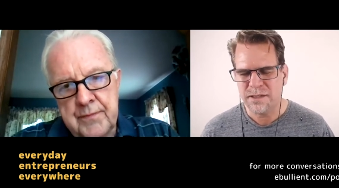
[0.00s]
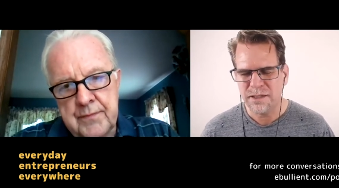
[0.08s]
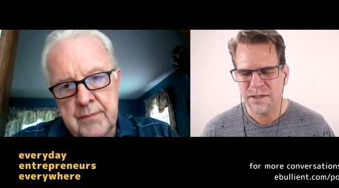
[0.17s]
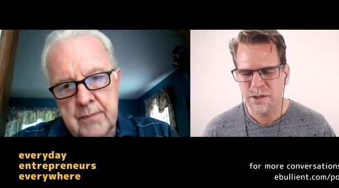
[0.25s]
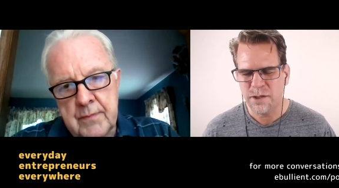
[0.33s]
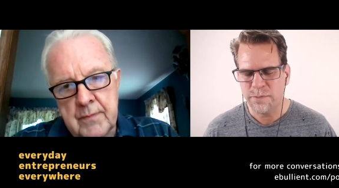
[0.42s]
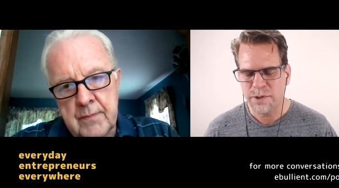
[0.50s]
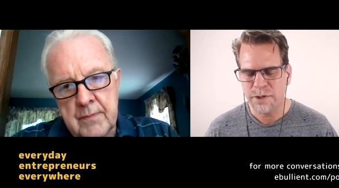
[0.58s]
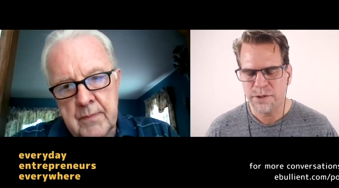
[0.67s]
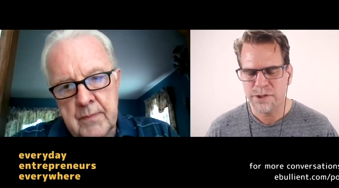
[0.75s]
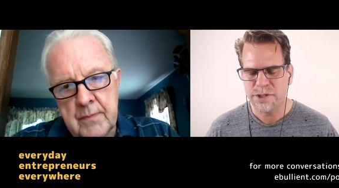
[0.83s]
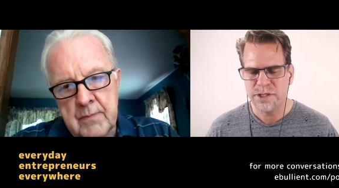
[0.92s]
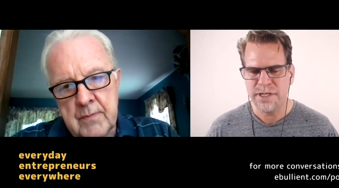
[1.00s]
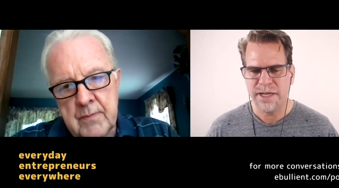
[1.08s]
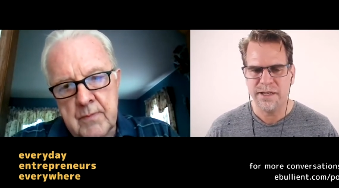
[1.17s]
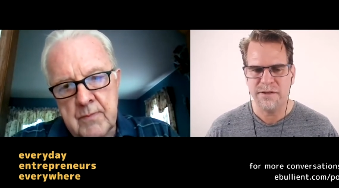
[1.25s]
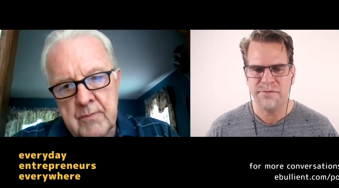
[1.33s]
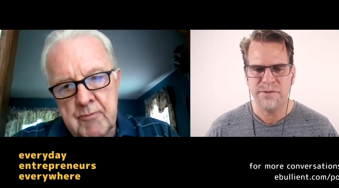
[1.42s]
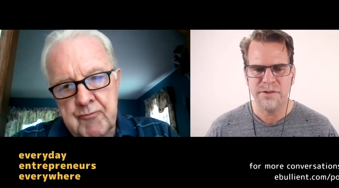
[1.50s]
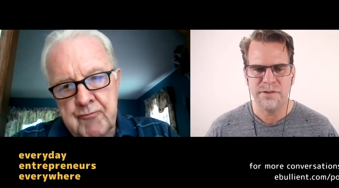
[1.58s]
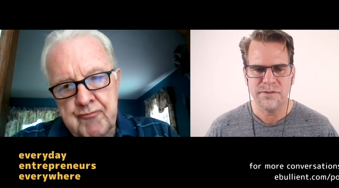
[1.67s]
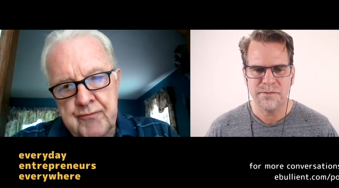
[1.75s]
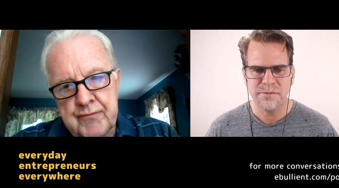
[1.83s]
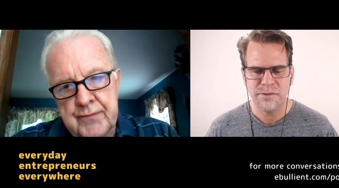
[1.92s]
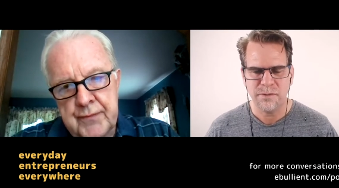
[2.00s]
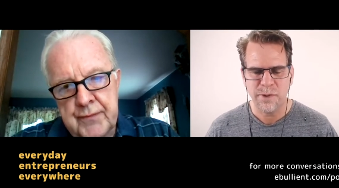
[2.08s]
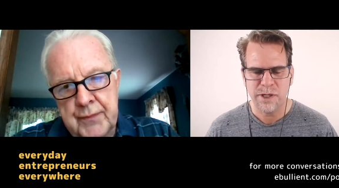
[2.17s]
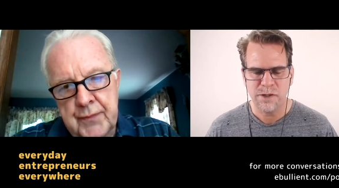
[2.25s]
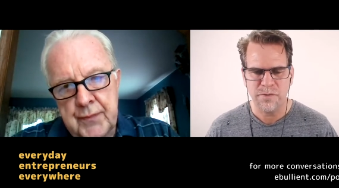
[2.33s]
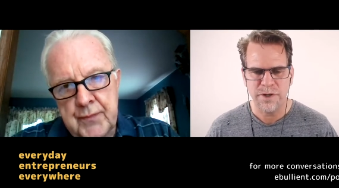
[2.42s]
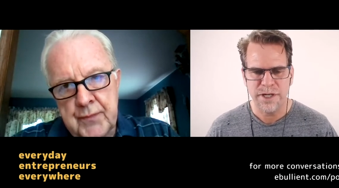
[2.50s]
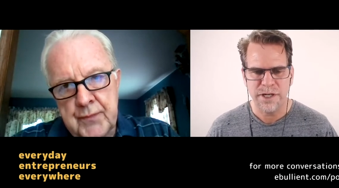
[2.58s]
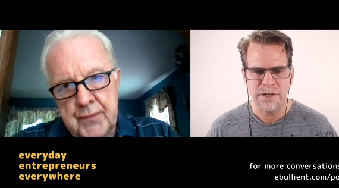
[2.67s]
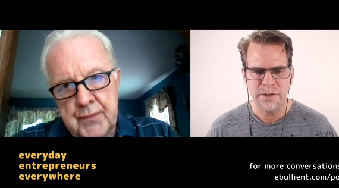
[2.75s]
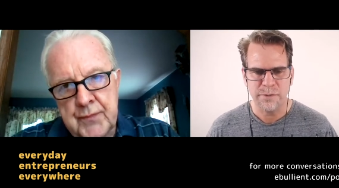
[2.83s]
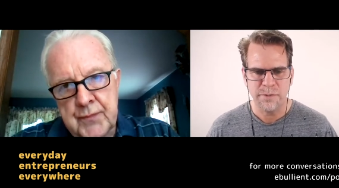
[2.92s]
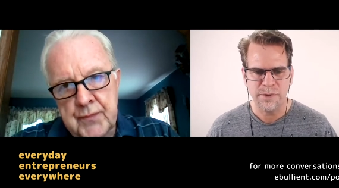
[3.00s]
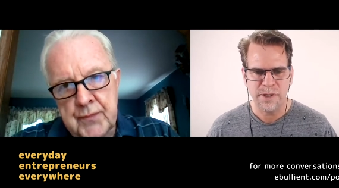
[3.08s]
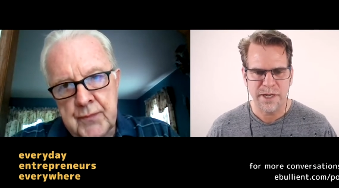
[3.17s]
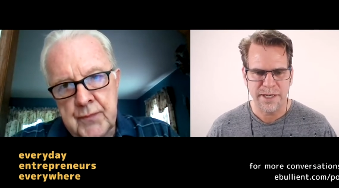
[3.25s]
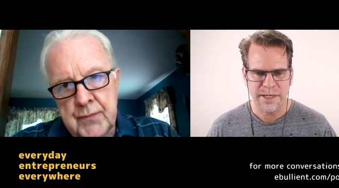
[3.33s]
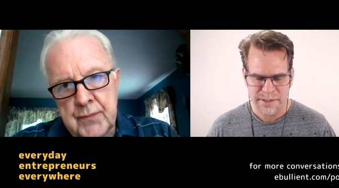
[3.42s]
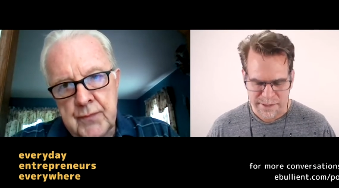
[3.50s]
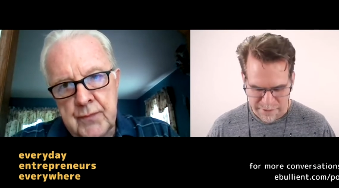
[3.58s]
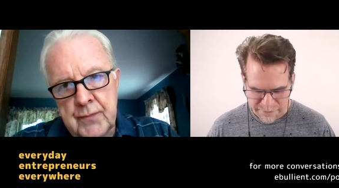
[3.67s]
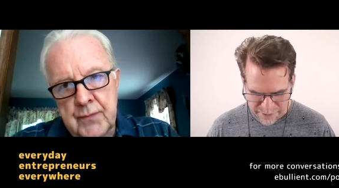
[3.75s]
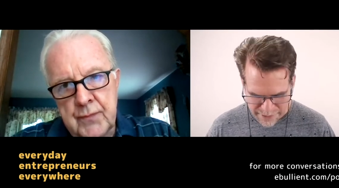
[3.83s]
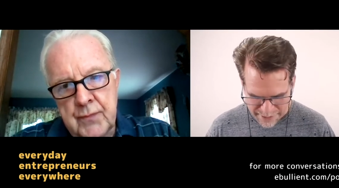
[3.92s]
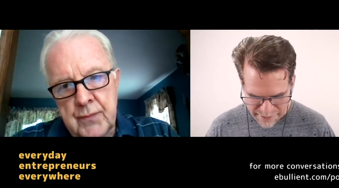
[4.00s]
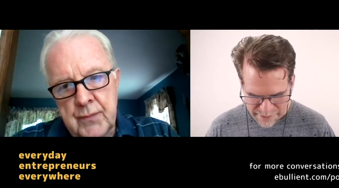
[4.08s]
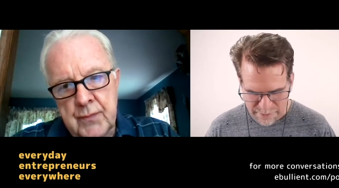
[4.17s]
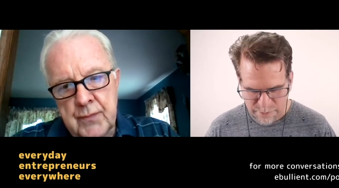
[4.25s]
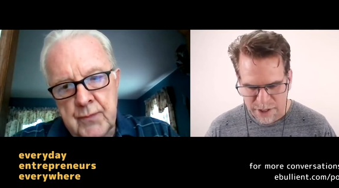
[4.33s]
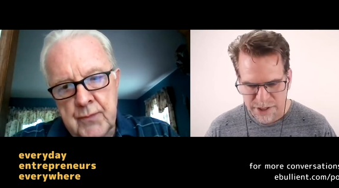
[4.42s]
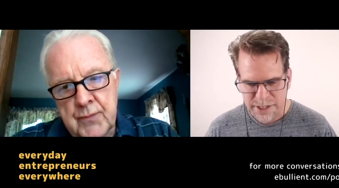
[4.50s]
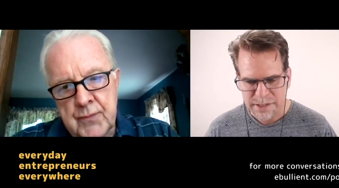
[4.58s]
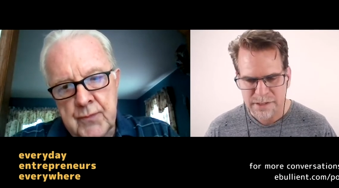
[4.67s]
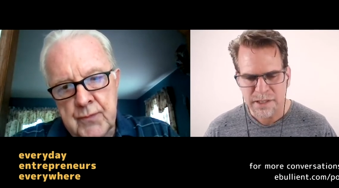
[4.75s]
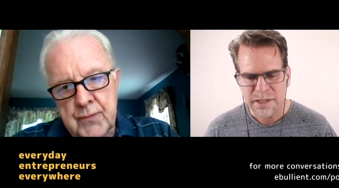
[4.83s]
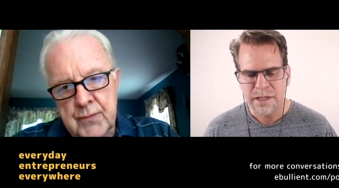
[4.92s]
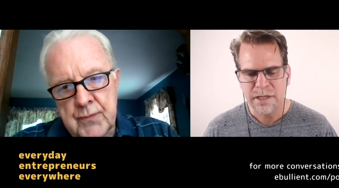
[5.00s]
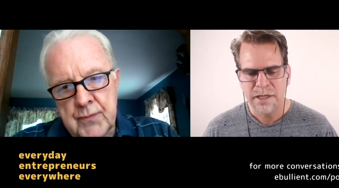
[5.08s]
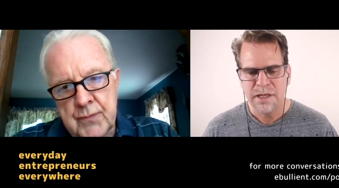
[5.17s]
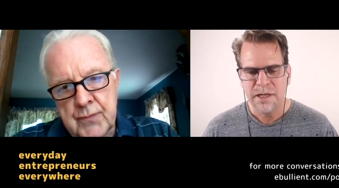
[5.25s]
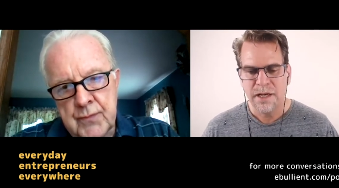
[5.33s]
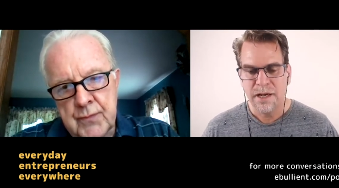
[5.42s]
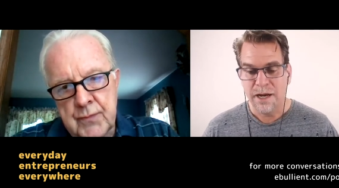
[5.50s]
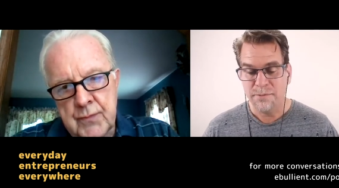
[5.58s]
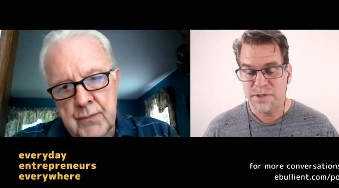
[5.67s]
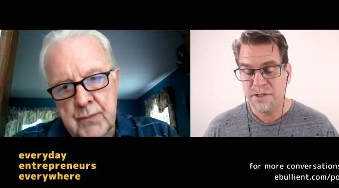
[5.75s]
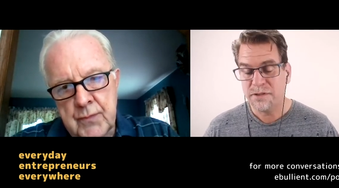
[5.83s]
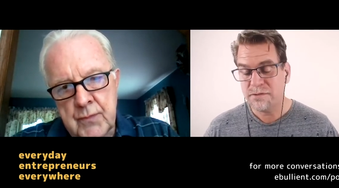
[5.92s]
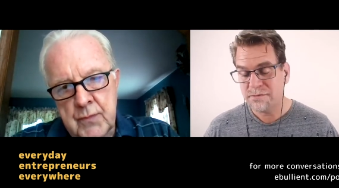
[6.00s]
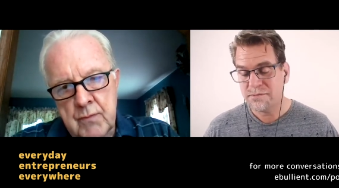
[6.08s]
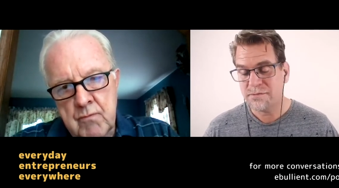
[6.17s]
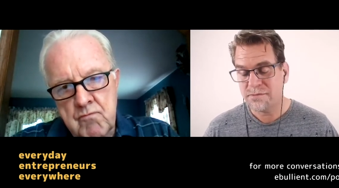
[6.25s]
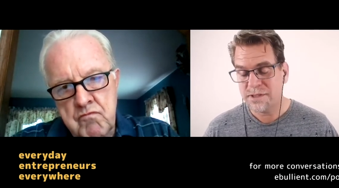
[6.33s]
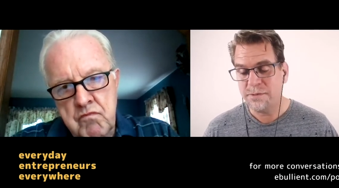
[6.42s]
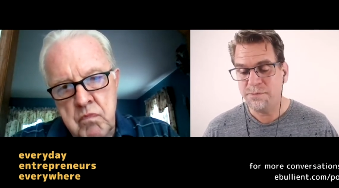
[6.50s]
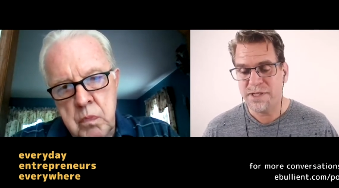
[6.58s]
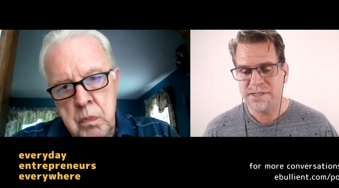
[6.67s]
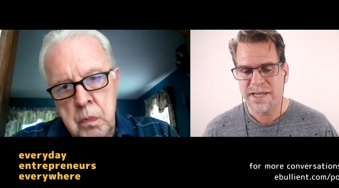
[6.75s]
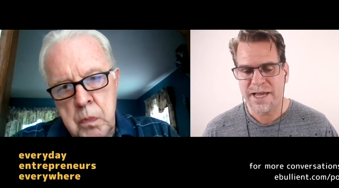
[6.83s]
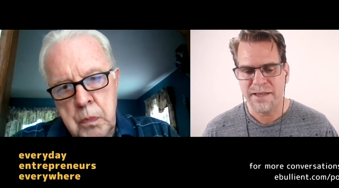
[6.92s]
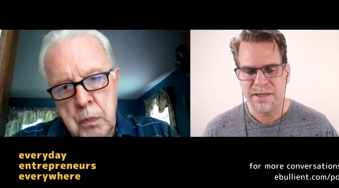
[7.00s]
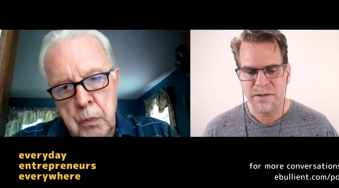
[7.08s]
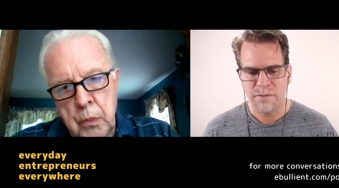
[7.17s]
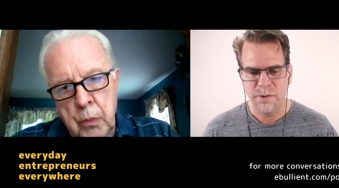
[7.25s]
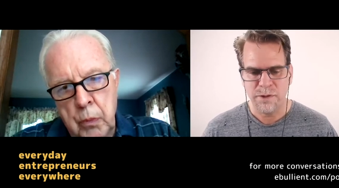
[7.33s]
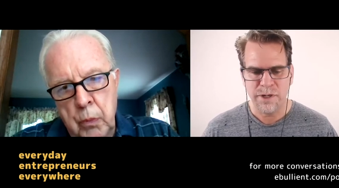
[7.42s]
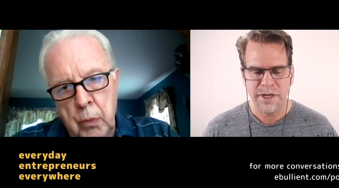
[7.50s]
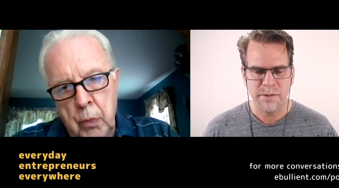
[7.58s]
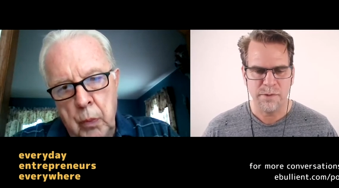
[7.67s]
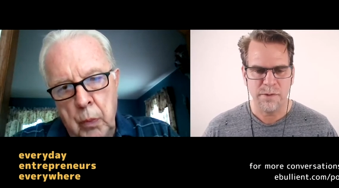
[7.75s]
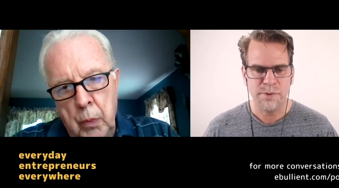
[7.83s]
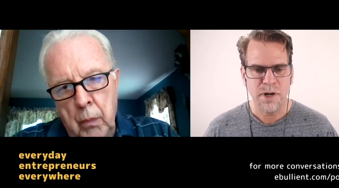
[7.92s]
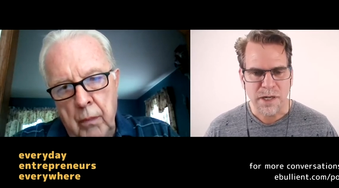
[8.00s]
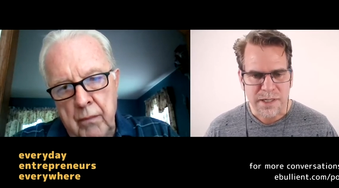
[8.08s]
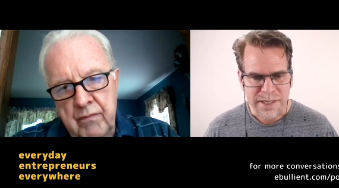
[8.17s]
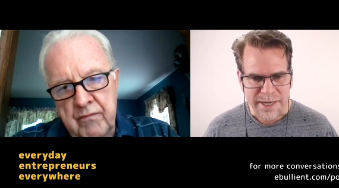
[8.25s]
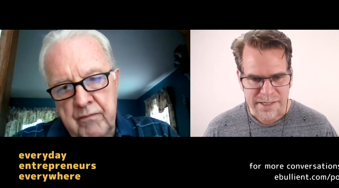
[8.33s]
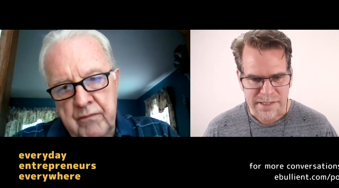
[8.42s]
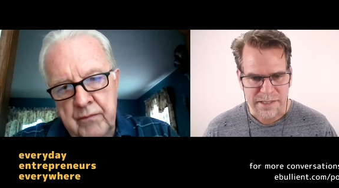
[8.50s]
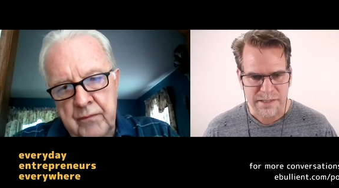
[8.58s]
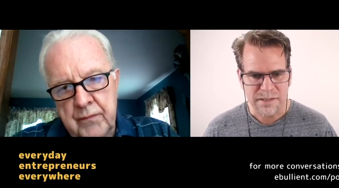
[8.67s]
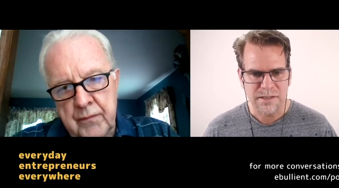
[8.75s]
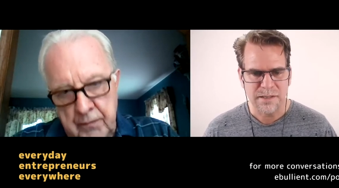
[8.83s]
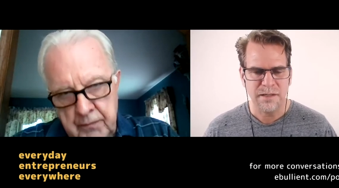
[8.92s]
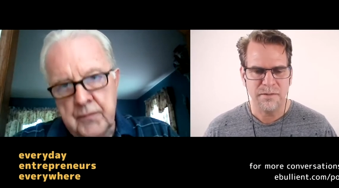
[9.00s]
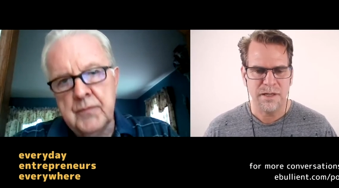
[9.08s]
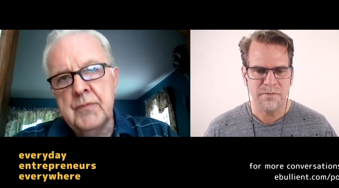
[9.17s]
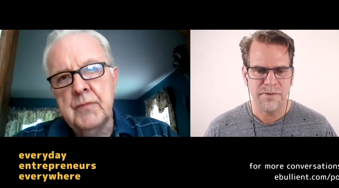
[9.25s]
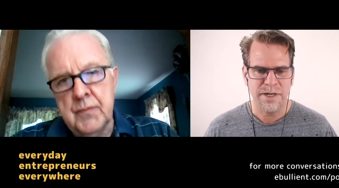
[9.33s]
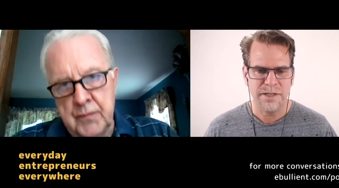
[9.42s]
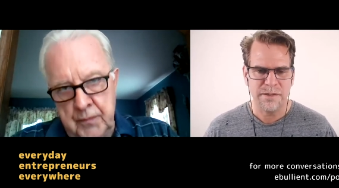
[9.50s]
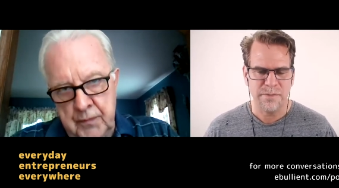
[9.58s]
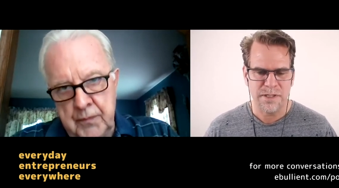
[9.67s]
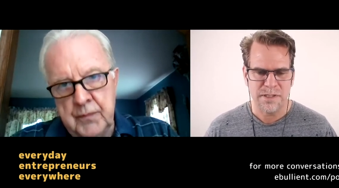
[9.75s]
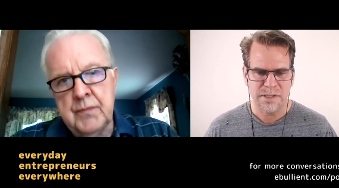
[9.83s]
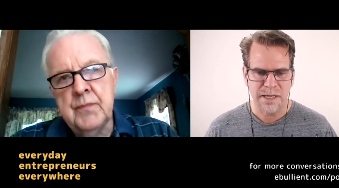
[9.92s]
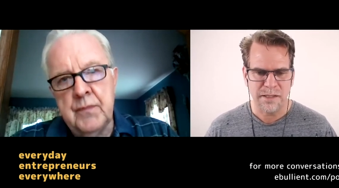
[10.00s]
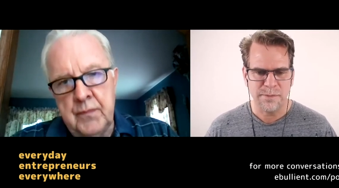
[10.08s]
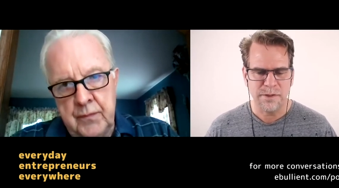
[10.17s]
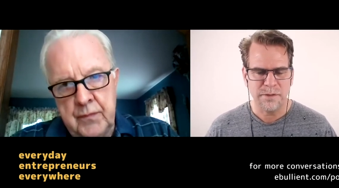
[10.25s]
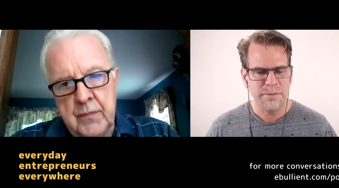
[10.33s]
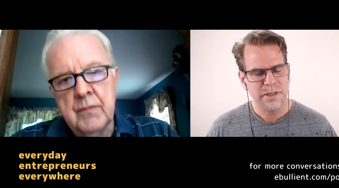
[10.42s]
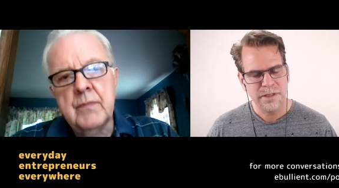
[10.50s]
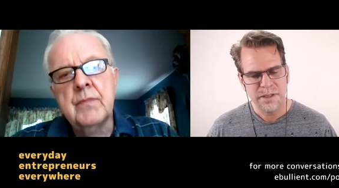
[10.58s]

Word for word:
Speaker 1: and your approach to data for for well over a year and we applied it to different cases and projects i'm still deeply saddened that we were not able to productize it and, and find something scalable but